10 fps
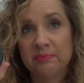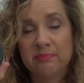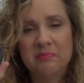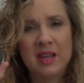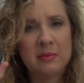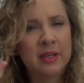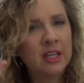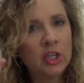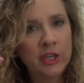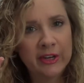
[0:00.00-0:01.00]
maybe
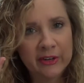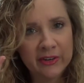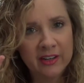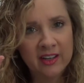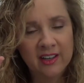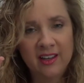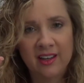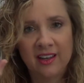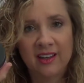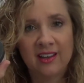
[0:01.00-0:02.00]
a year,
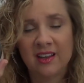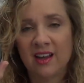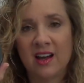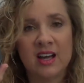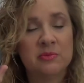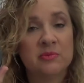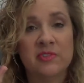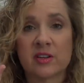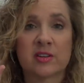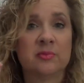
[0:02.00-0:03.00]
and I'm
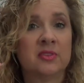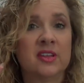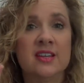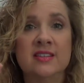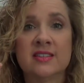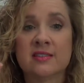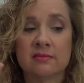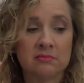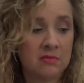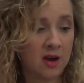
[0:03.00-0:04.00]
very pleased.
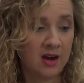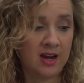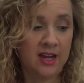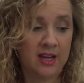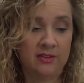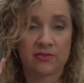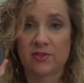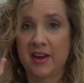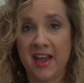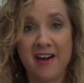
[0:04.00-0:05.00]
I have
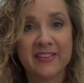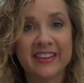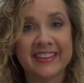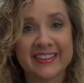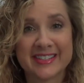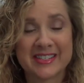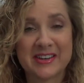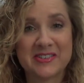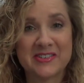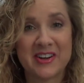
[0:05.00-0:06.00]
run out, and
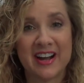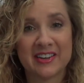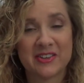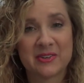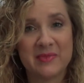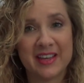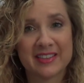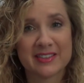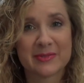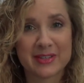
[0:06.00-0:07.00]
so I'm going to make
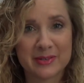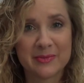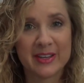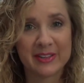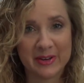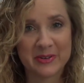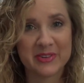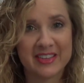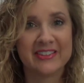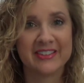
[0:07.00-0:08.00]
this recipe along
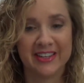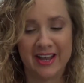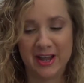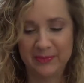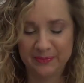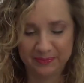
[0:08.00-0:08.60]
with you today.